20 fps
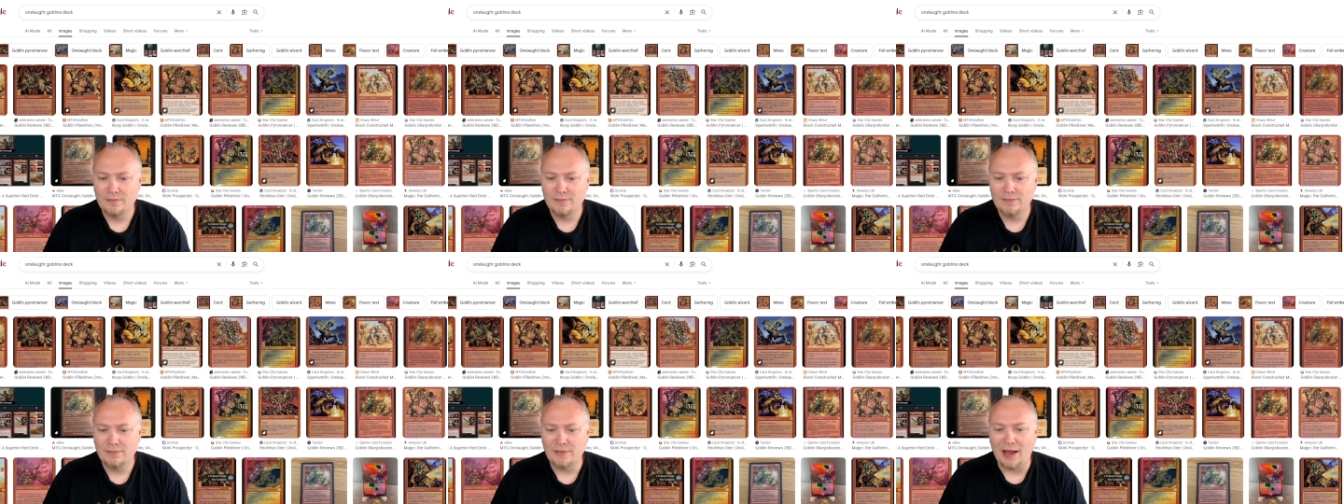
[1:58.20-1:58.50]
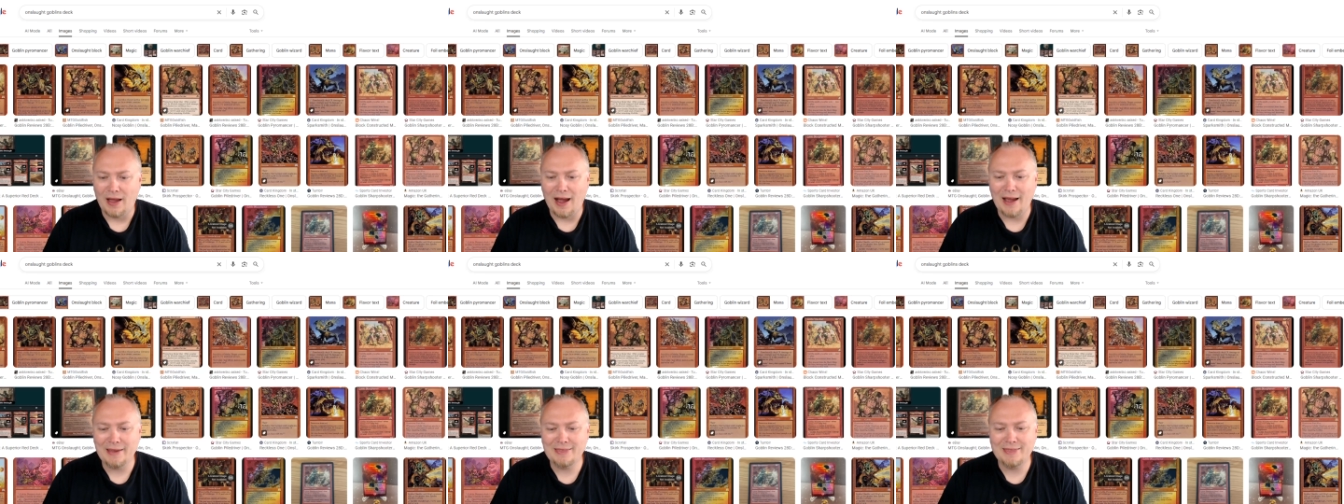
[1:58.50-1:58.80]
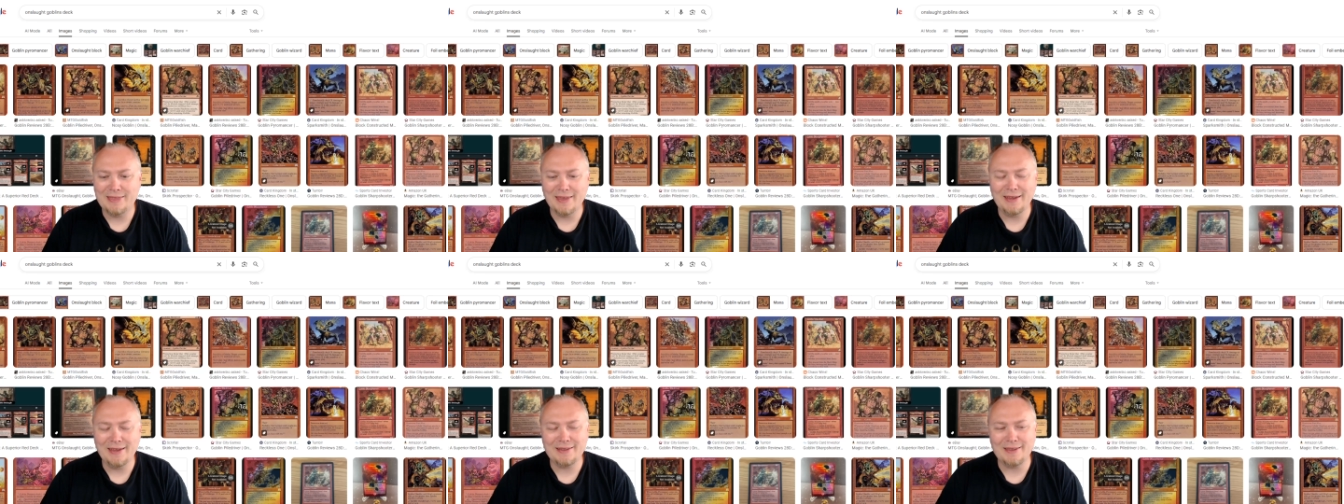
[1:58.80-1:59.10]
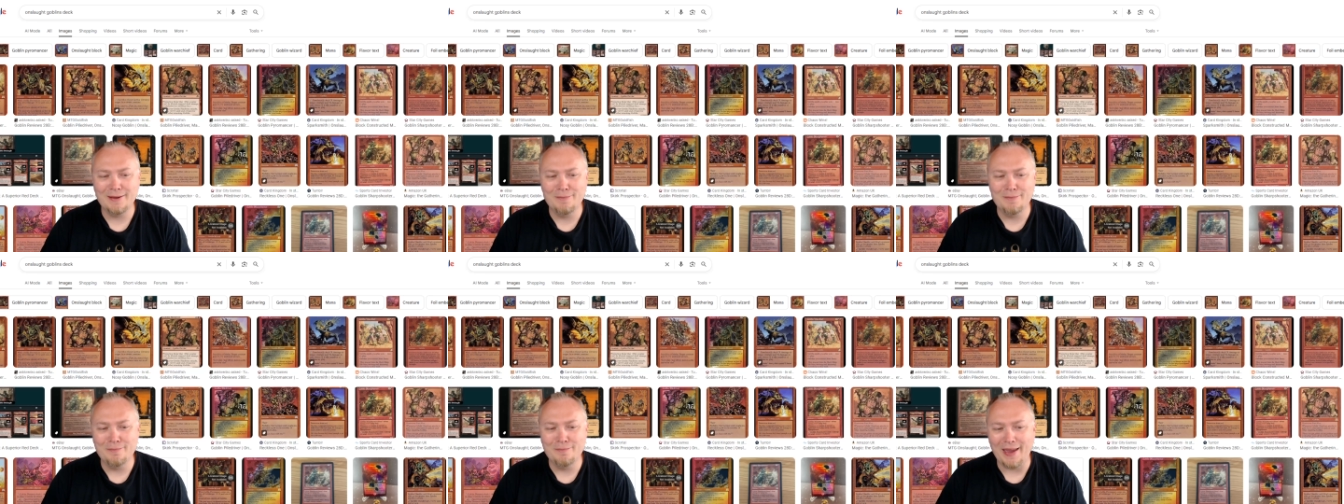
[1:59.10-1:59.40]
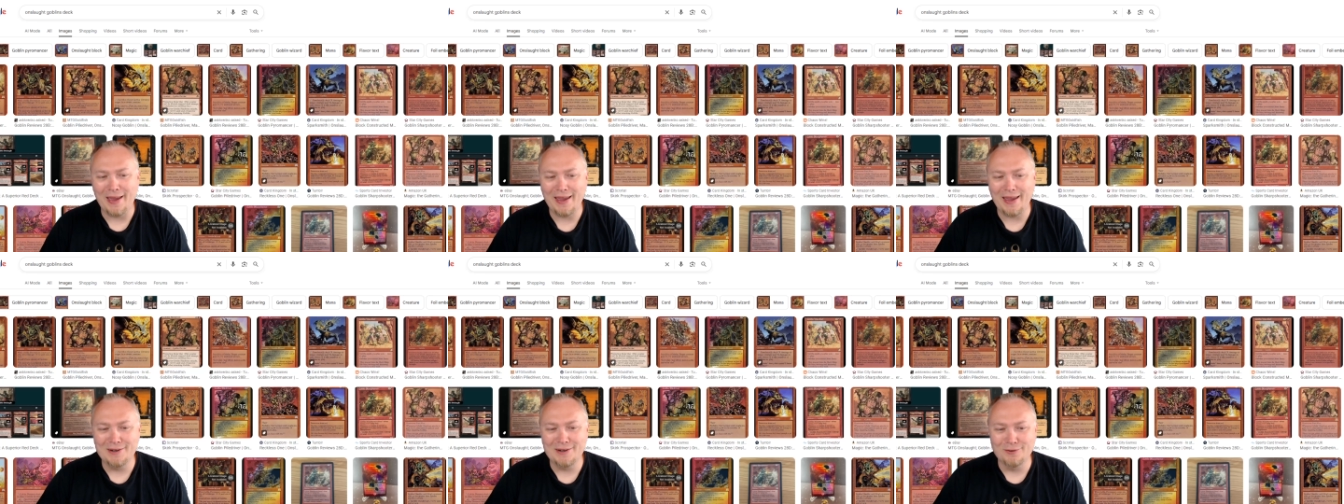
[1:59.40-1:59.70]
I think the
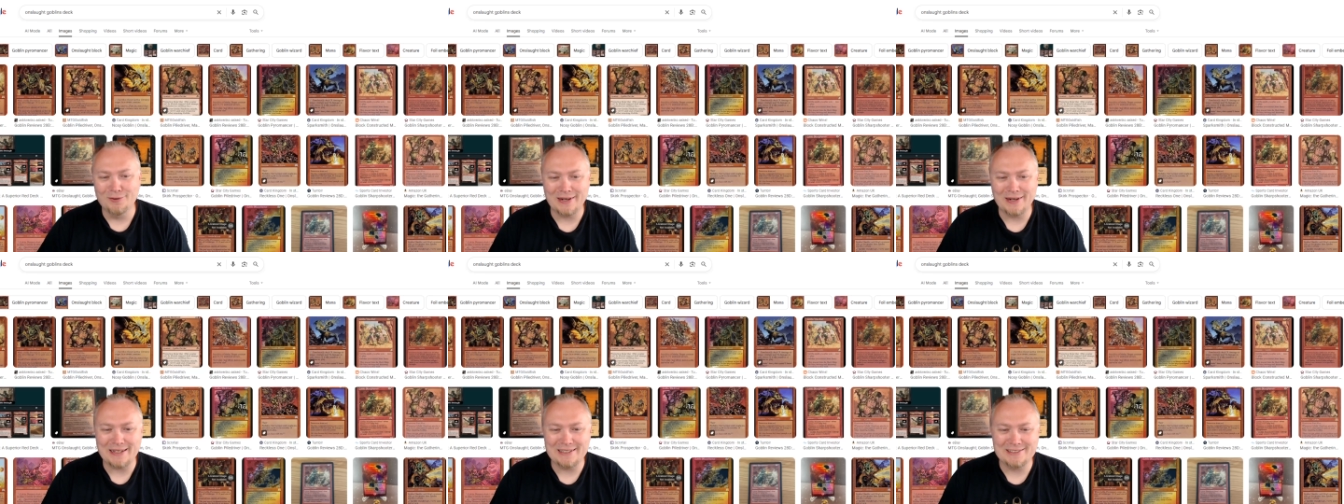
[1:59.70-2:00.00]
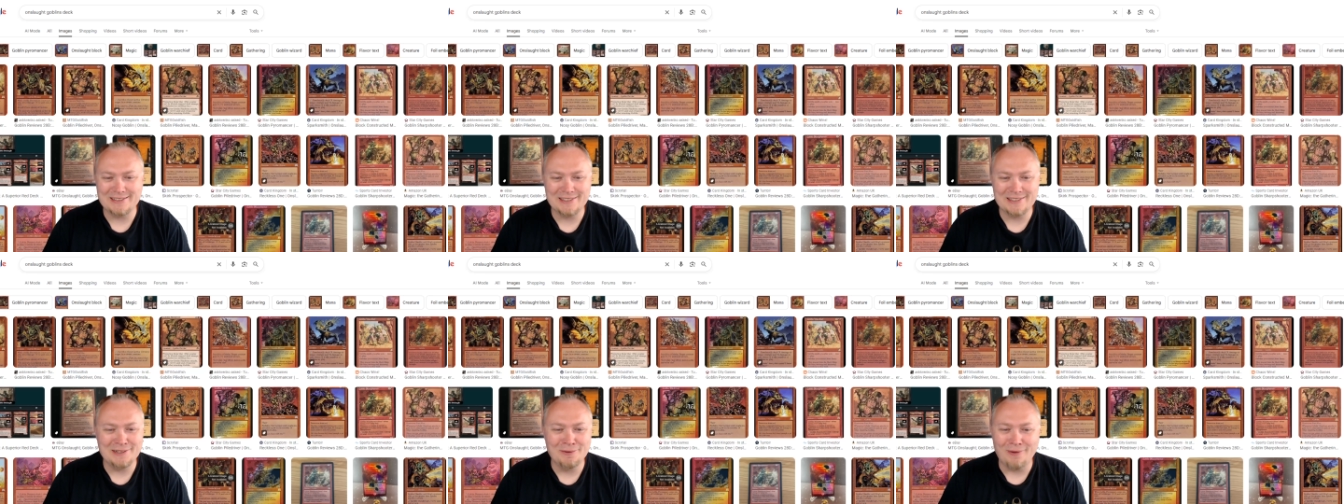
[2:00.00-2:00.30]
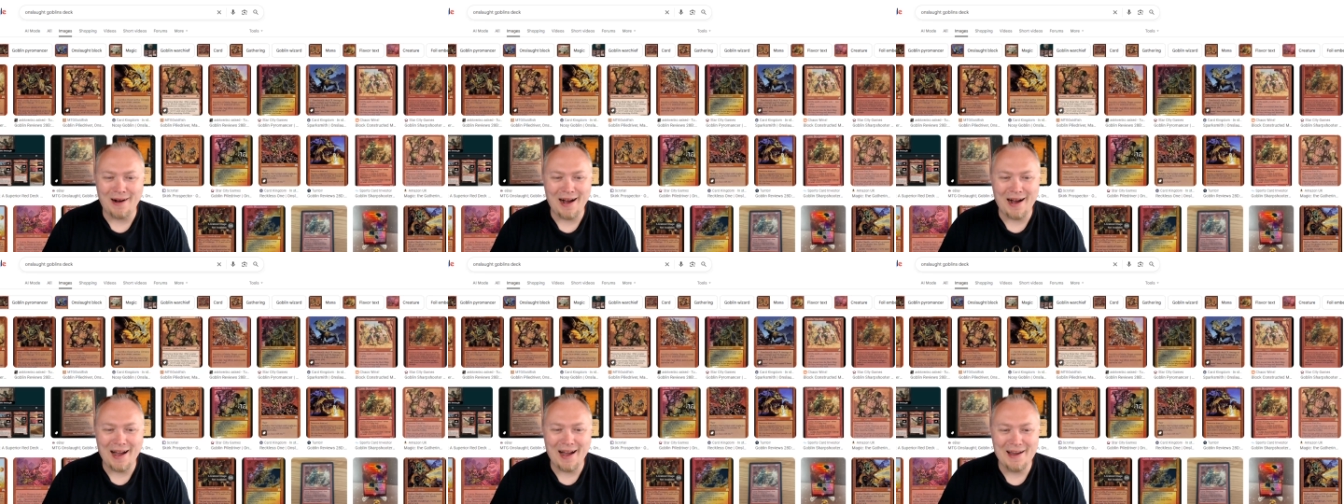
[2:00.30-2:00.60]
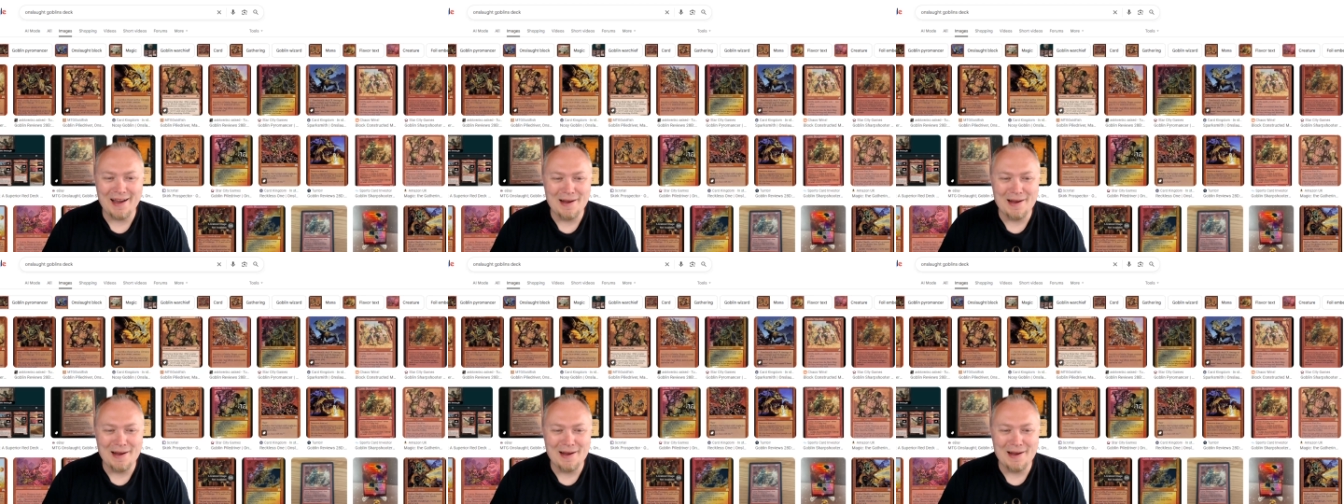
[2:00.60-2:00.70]
main reason why I'm